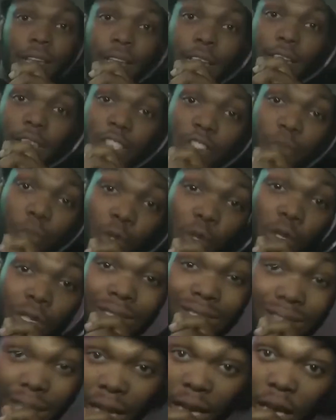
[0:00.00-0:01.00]
In this music
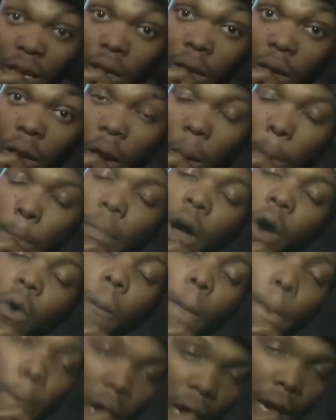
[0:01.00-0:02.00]
ting, man
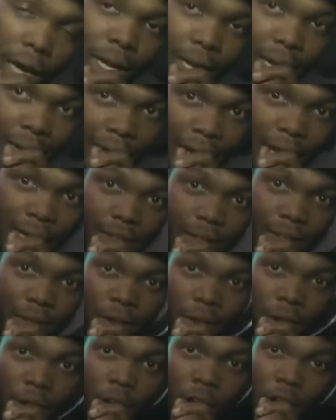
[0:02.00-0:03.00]
will murder guys.
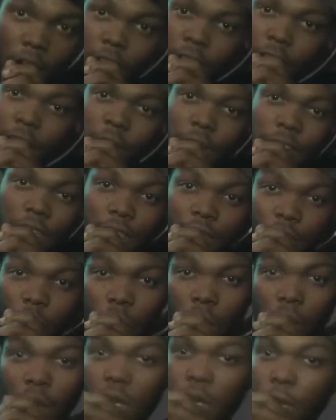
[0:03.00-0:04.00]
Holler on the
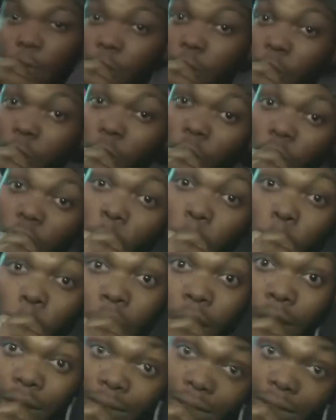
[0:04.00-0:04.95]
Twitter if you want work of